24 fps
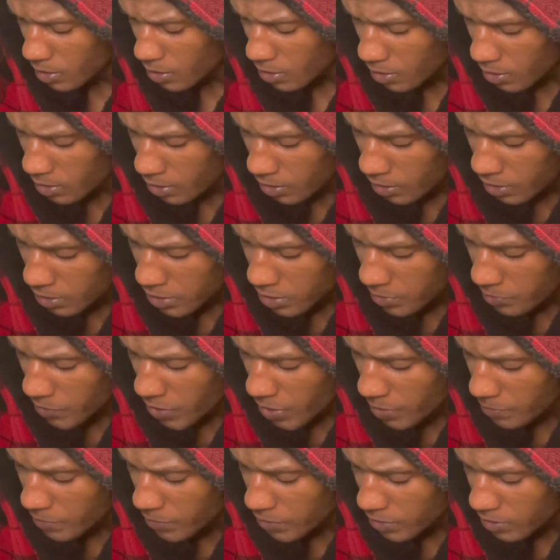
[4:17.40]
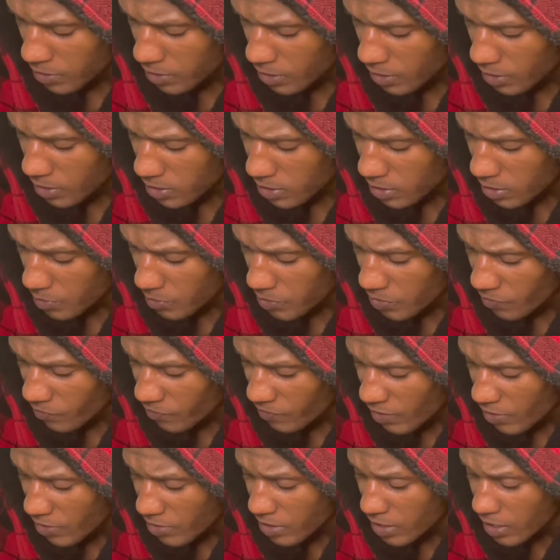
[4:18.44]
Gymnema does something
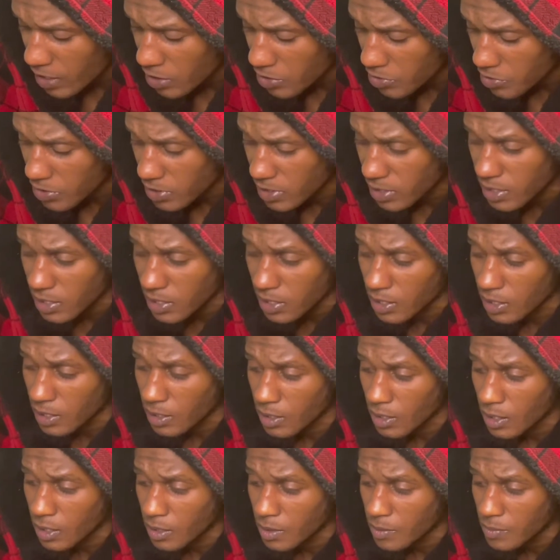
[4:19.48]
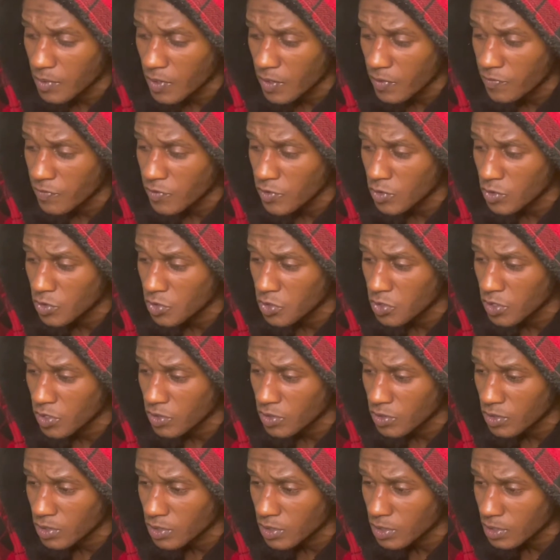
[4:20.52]
very interesting. If you
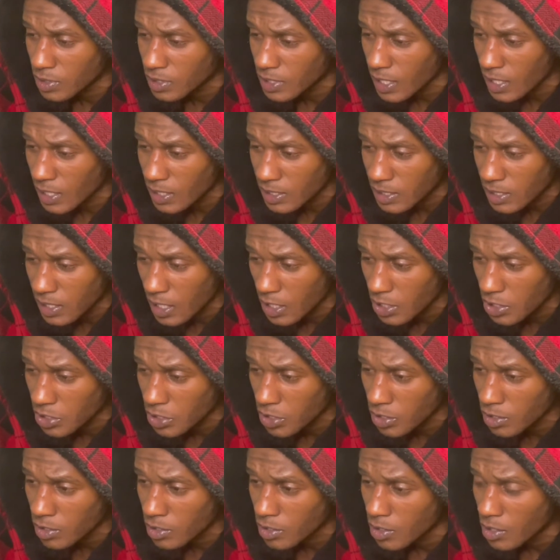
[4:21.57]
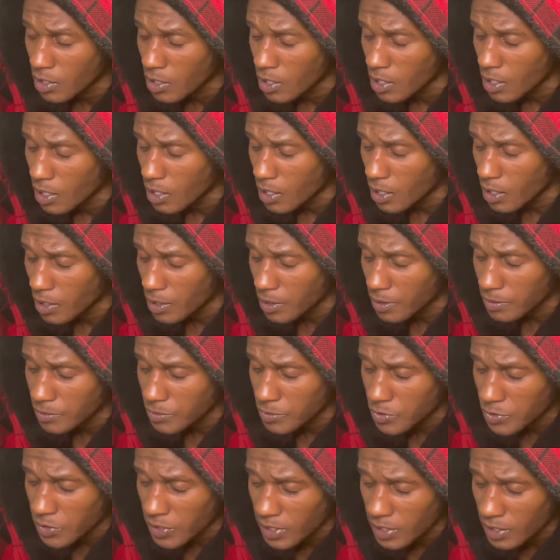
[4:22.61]
take a tincture,
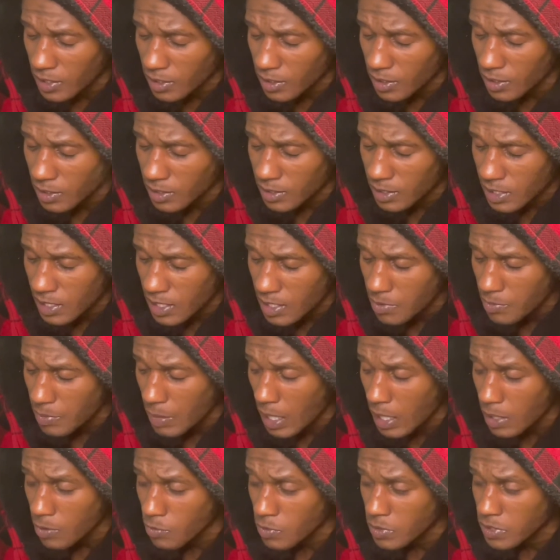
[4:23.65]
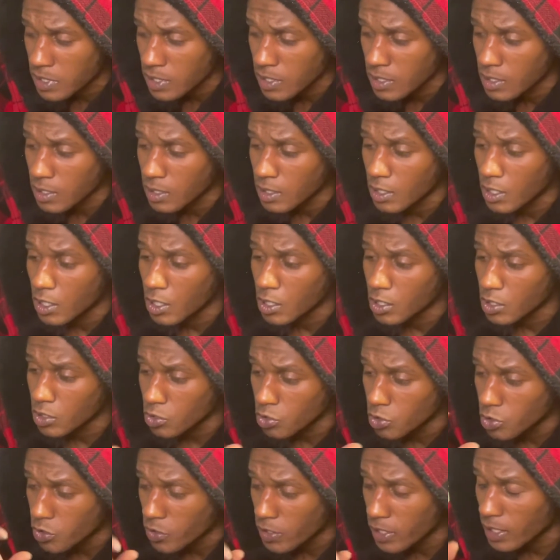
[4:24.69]
drink a tea made with it, you
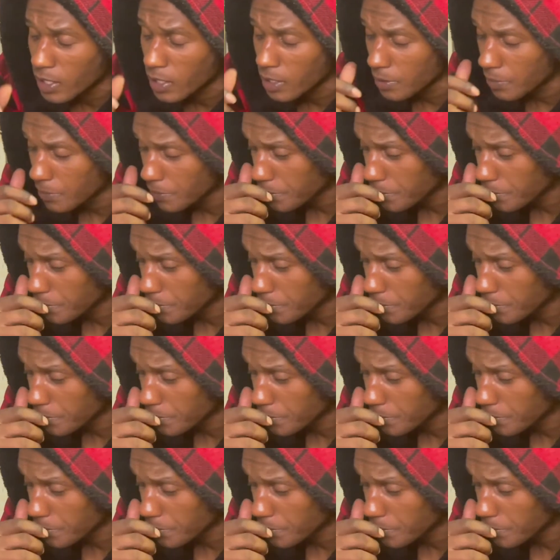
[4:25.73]
drink it,